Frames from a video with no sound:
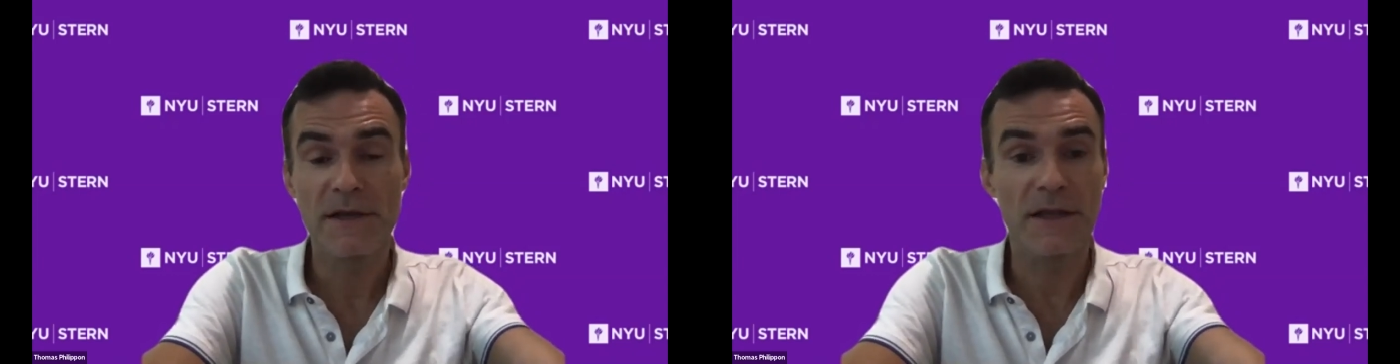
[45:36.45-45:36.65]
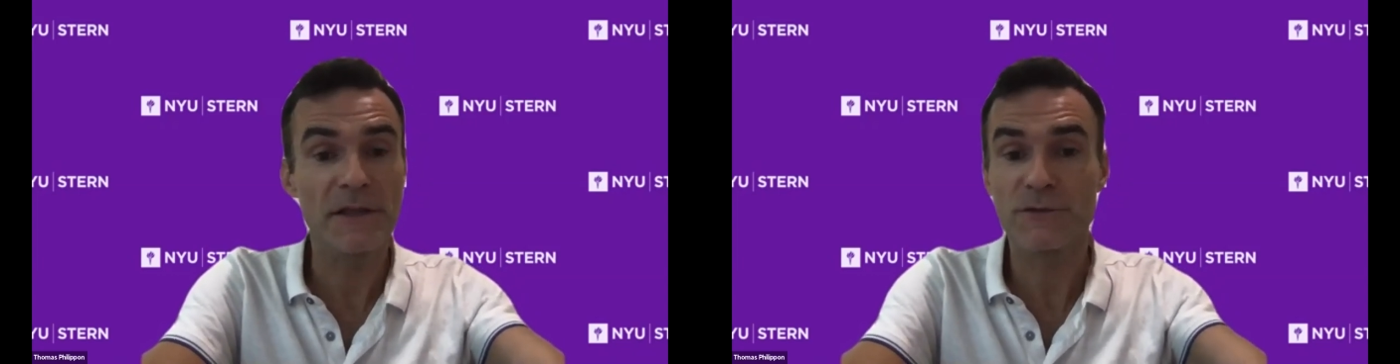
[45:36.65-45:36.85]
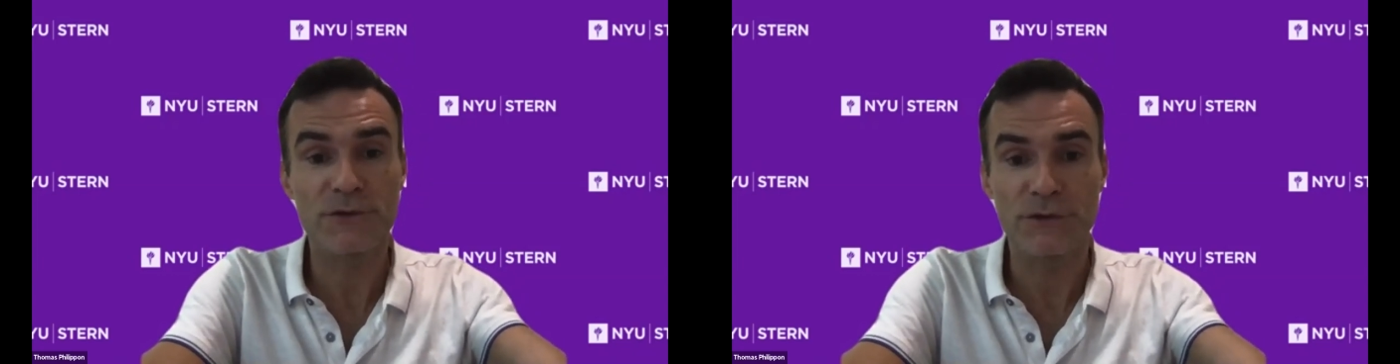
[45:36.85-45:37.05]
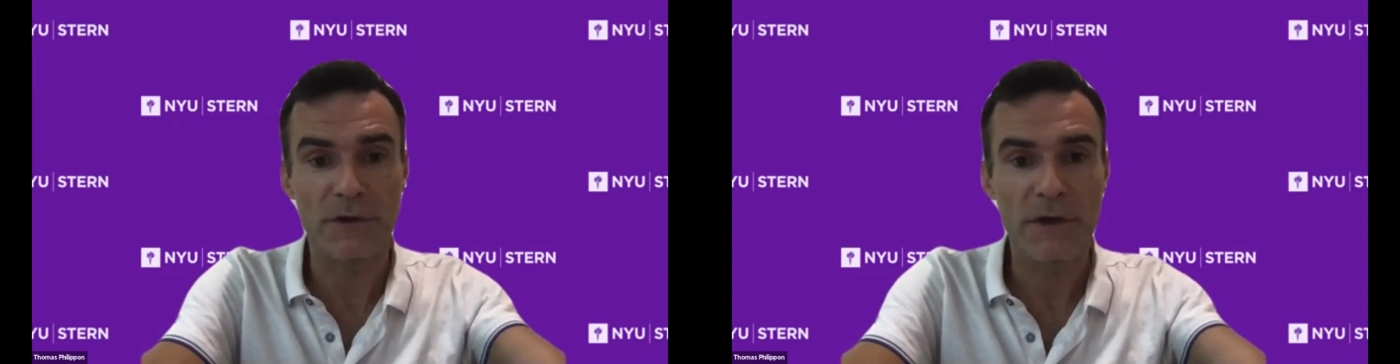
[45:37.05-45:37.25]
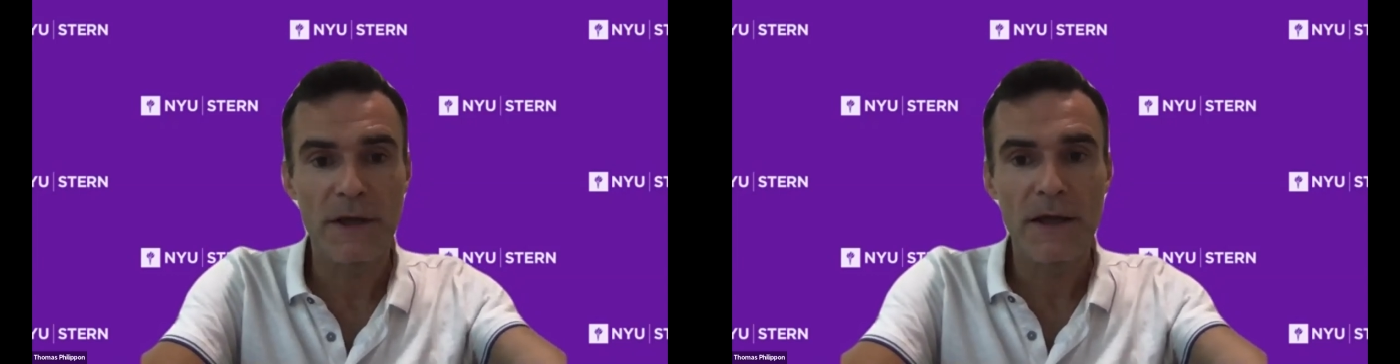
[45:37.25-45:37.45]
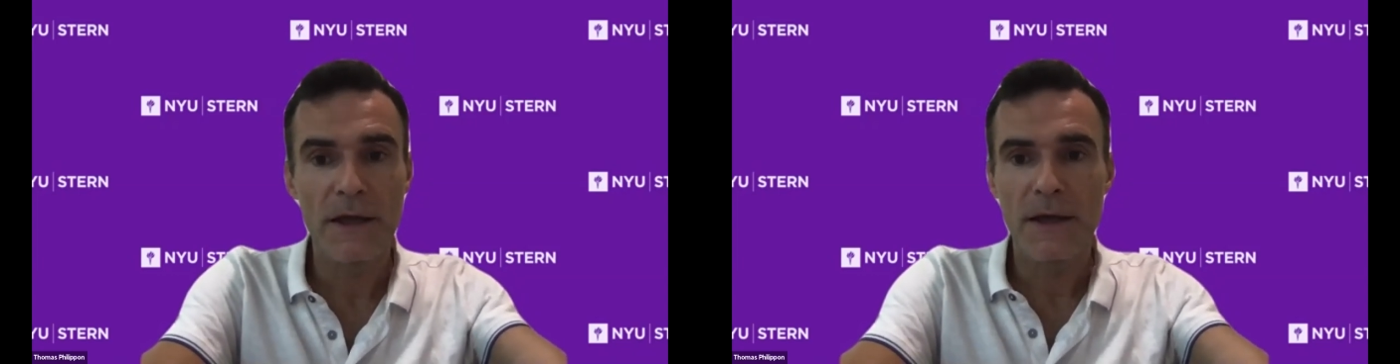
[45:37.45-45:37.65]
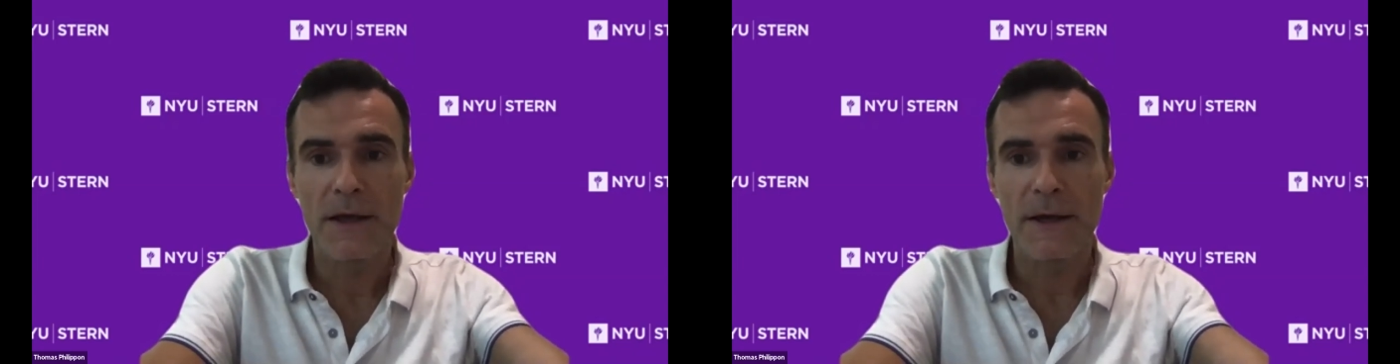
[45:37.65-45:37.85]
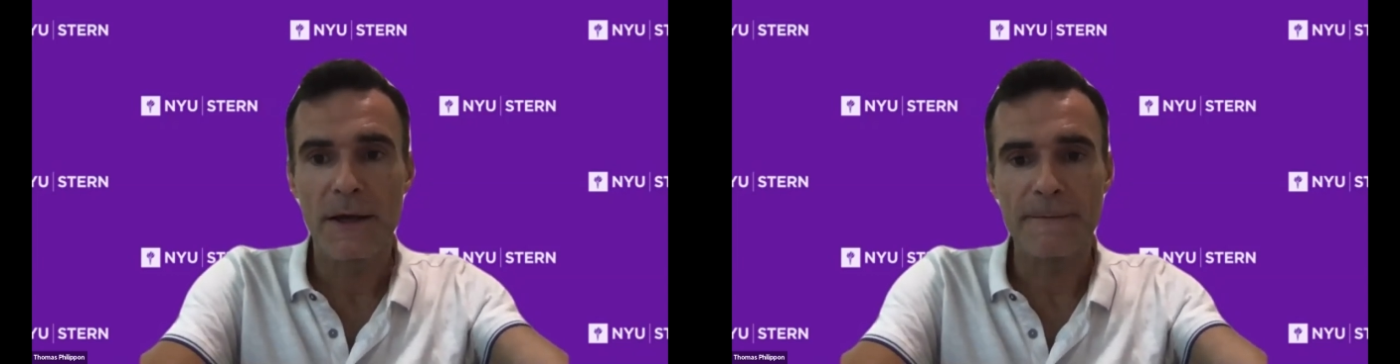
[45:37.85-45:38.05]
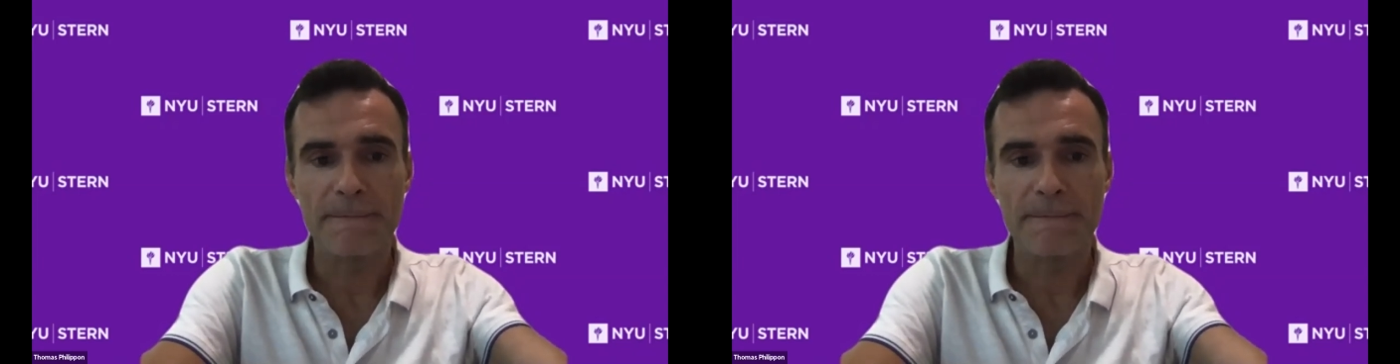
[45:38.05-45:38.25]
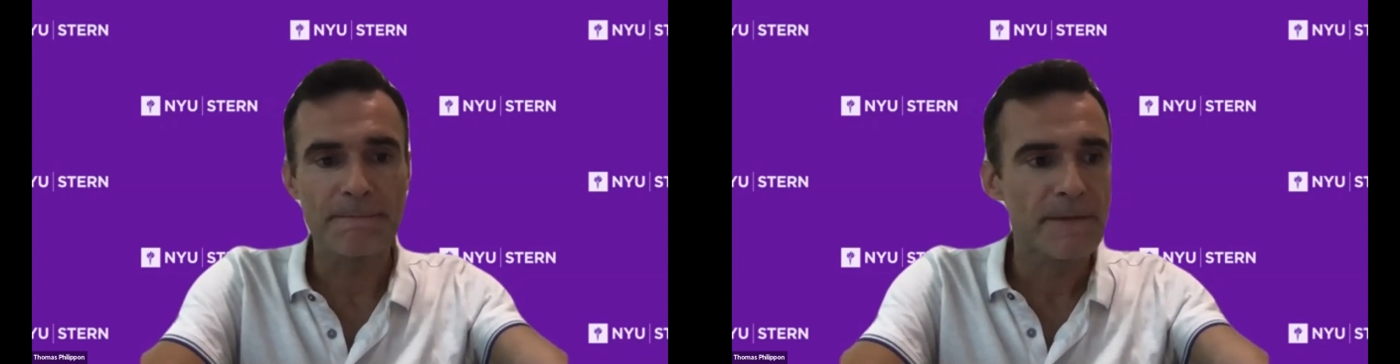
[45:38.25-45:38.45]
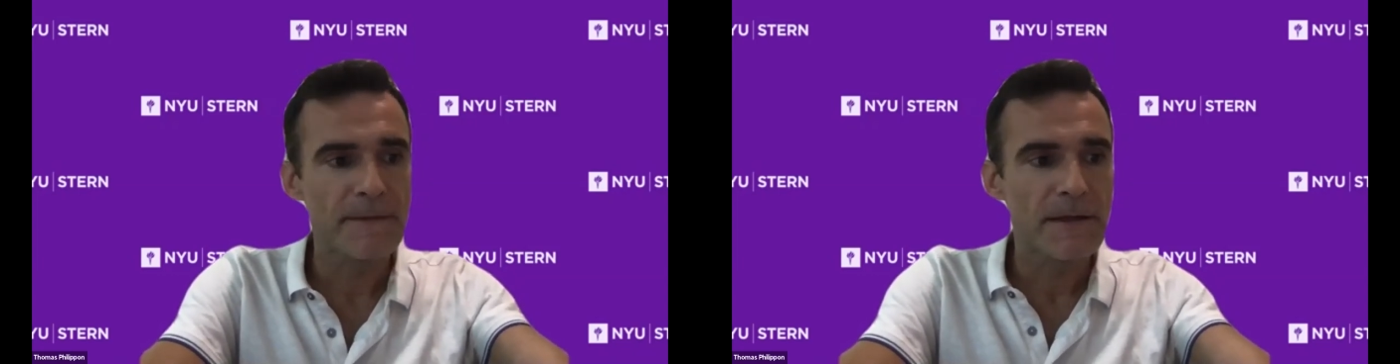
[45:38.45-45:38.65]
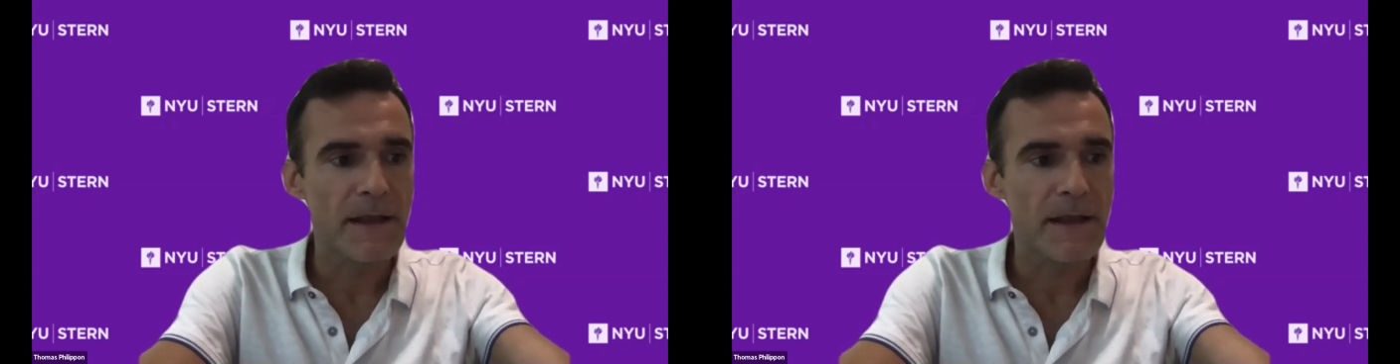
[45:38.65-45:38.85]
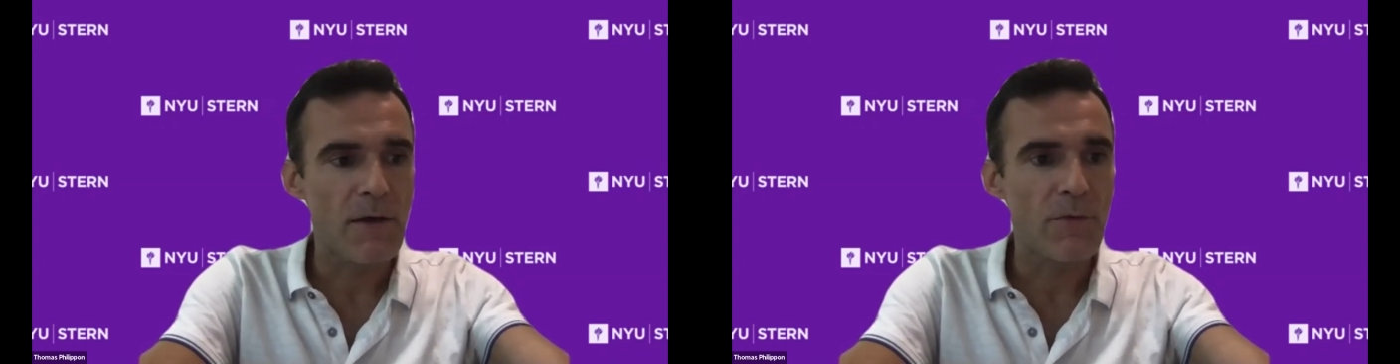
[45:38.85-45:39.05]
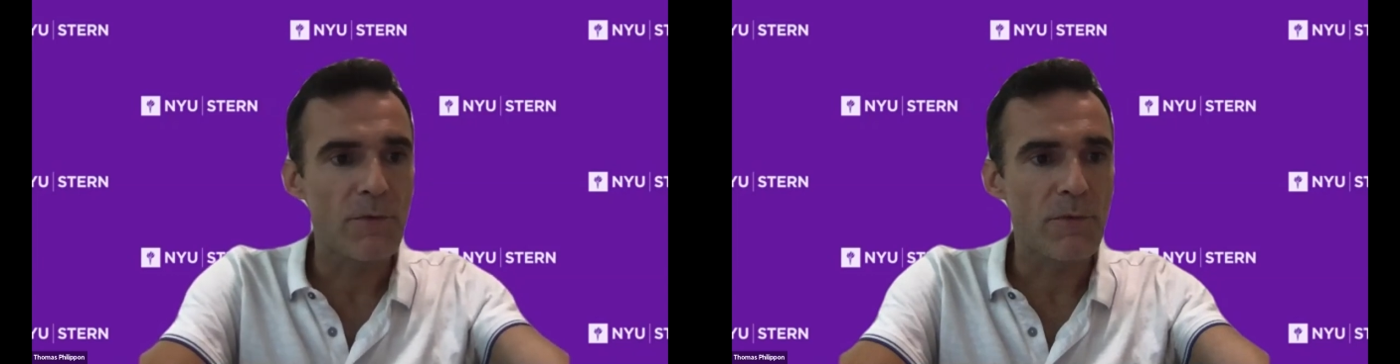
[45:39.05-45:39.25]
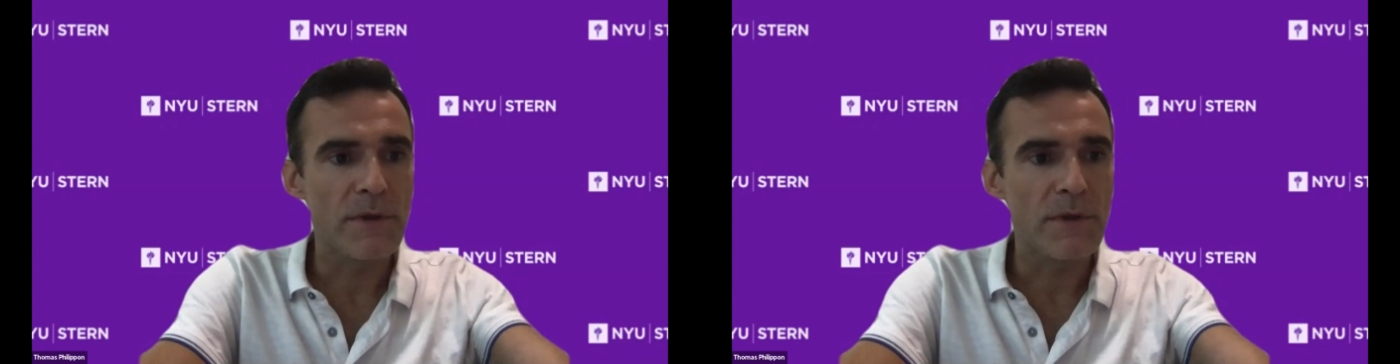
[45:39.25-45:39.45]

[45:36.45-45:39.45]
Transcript: That's for sure. Um, now,